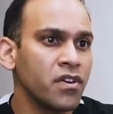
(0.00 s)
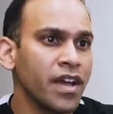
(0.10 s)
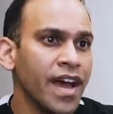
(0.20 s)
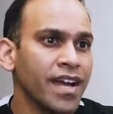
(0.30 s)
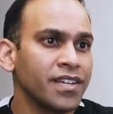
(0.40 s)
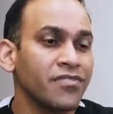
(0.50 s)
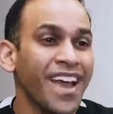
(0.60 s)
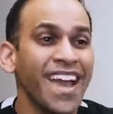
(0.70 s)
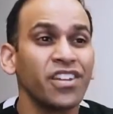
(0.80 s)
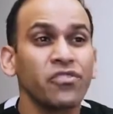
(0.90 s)
very active
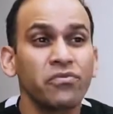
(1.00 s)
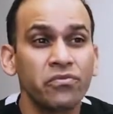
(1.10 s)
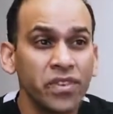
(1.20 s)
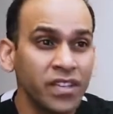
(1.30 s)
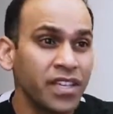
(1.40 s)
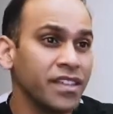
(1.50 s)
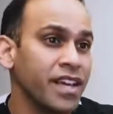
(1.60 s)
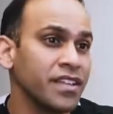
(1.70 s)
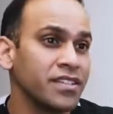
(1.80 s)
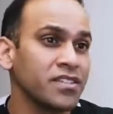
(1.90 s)
and you're feeling
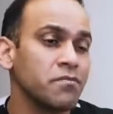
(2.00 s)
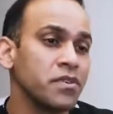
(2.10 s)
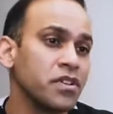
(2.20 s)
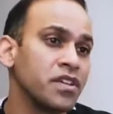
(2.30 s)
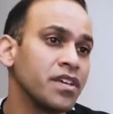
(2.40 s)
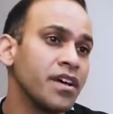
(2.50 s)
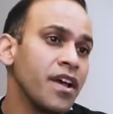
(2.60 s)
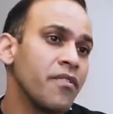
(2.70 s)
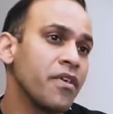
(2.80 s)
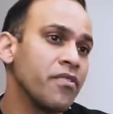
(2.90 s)
that instability,
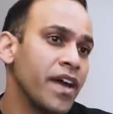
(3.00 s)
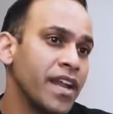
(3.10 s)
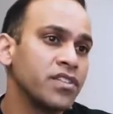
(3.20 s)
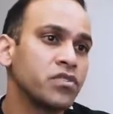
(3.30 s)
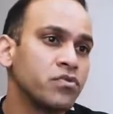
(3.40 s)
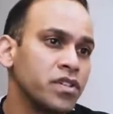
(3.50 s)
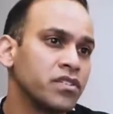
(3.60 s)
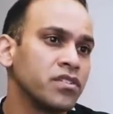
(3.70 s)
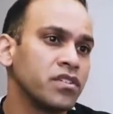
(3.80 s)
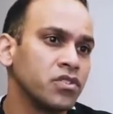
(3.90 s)
then that is a
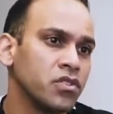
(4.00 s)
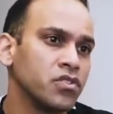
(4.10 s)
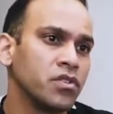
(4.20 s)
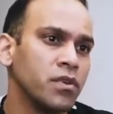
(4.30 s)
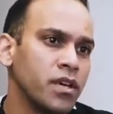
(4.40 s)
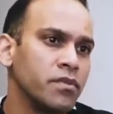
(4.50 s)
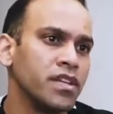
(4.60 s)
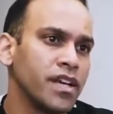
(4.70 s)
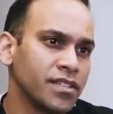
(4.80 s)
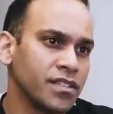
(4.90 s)
reason that surgery may
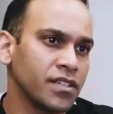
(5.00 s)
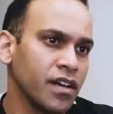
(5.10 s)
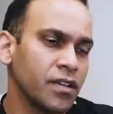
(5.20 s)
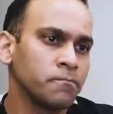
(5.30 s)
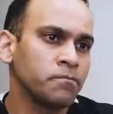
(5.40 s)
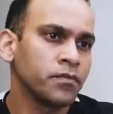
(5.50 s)
be necessary. Yeah.